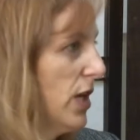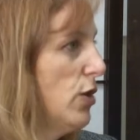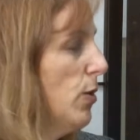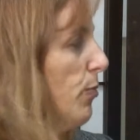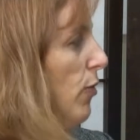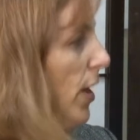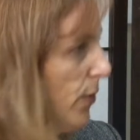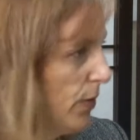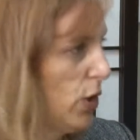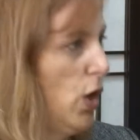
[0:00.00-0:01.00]
can your right.
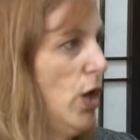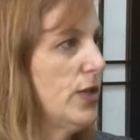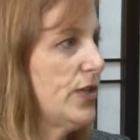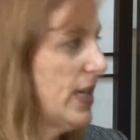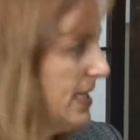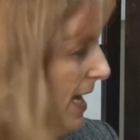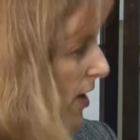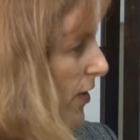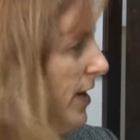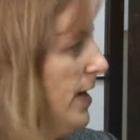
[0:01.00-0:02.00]
brother-in-law sit
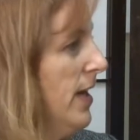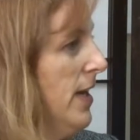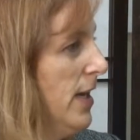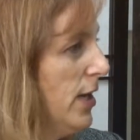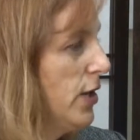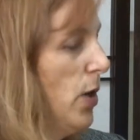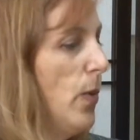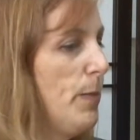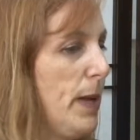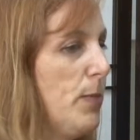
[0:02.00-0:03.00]
down and you know
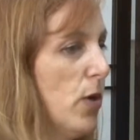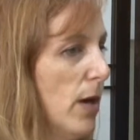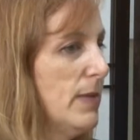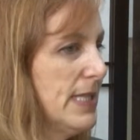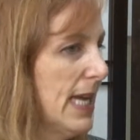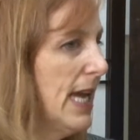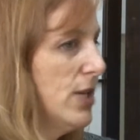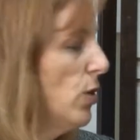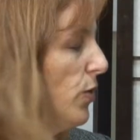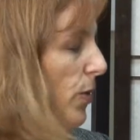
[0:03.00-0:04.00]
when people come and say i
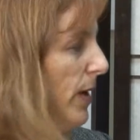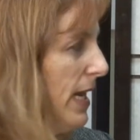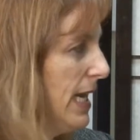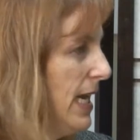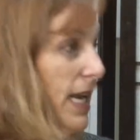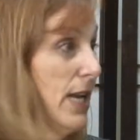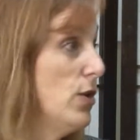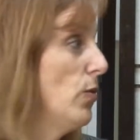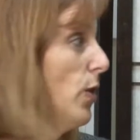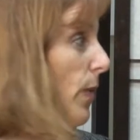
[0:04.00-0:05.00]
don't know what i need and i
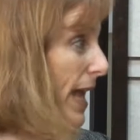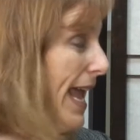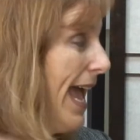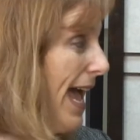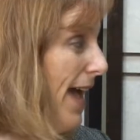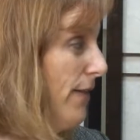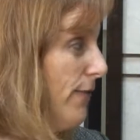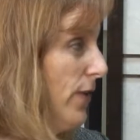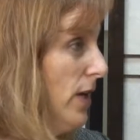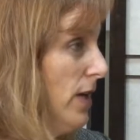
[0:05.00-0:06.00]
don't know what i
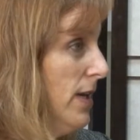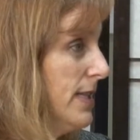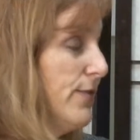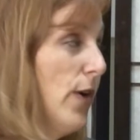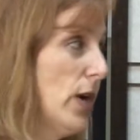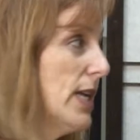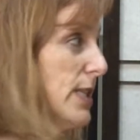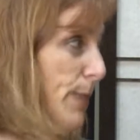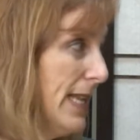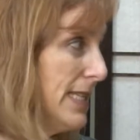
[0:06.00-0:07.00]
have it's very
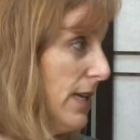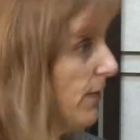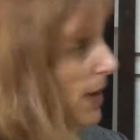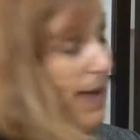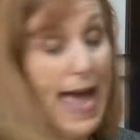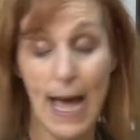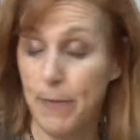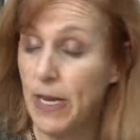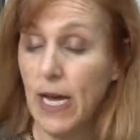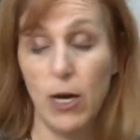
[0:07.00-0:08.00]
expensive yes. i'm
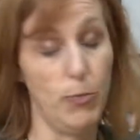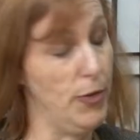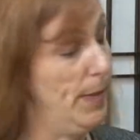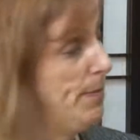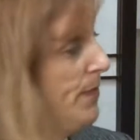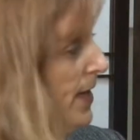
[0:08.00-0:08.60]
happy to help them